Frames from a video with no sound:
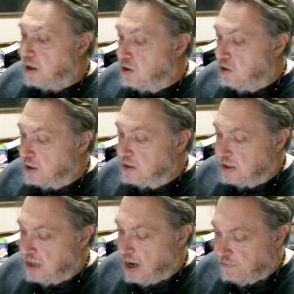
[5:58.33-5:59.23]
good
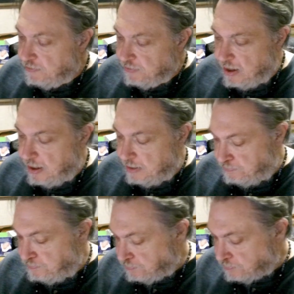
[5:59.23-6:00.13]
stuff.
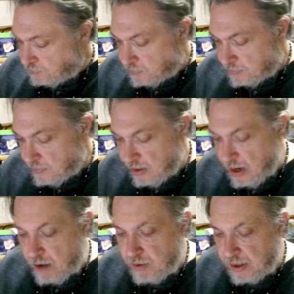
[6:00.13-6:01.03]

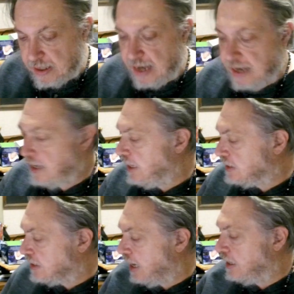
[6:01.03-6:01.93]
I really like it.
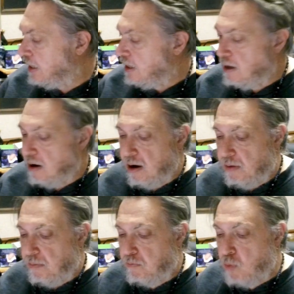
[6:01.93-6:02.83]
It's got
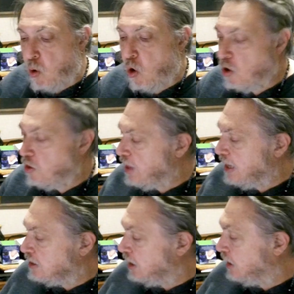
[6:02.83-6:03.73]
more
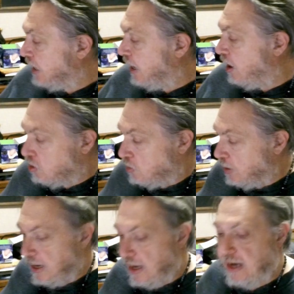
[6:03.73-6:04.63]
than just
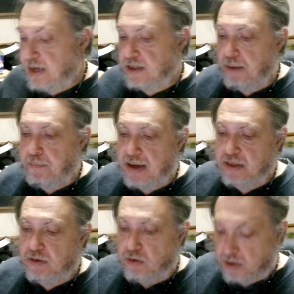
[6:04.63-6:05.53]
here's a basic rule